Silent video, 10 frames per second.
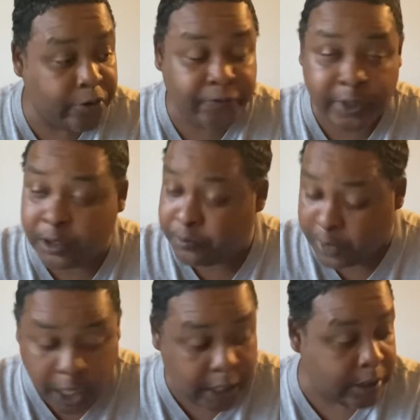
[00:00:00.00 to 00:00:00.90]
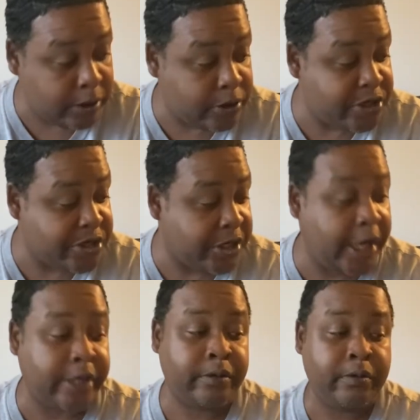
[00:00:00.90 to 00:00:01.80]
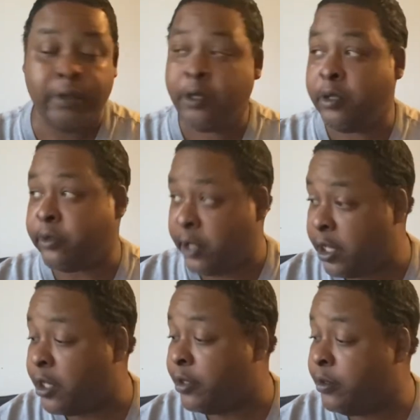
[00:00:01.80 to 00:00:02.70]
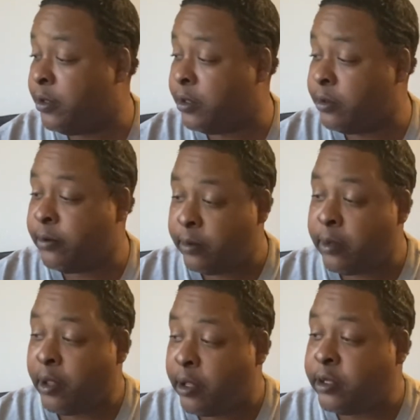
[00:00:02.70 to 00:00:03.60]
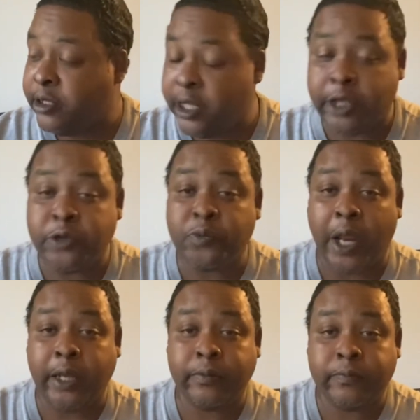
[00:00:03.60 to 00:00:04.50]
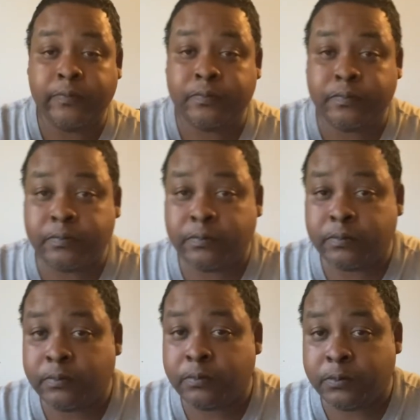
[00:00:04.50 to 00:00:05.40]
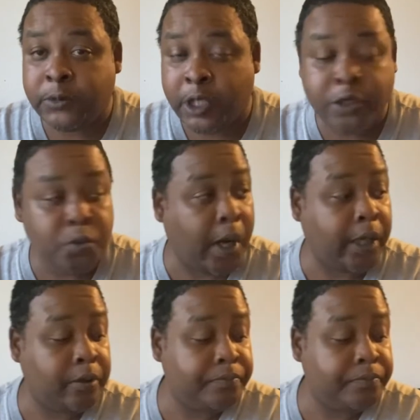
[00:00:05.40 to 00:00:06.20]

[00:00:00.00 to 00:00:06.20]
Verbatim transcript: fucking, hey, shit. Yeah. Yeah, you right. Yeah, you right.